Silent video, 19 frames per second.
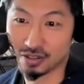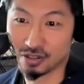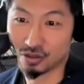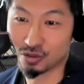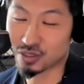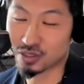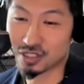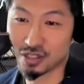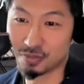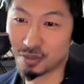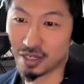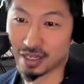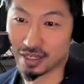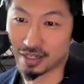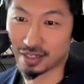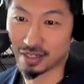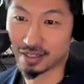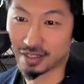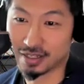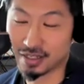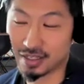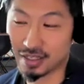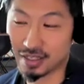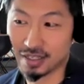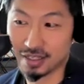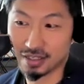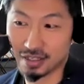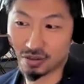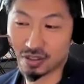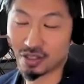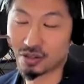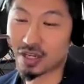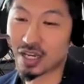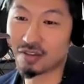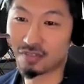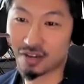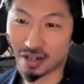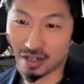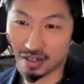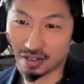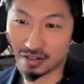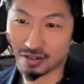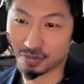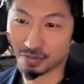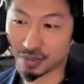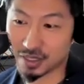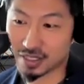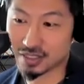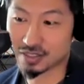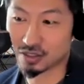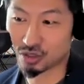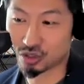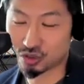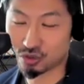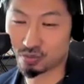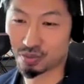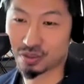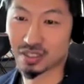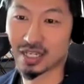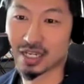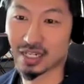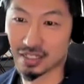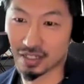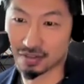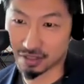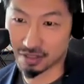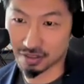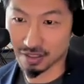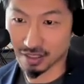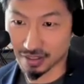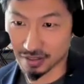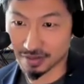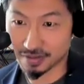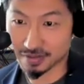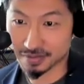You don't stimulate it. You get very little because the shoe protects everything.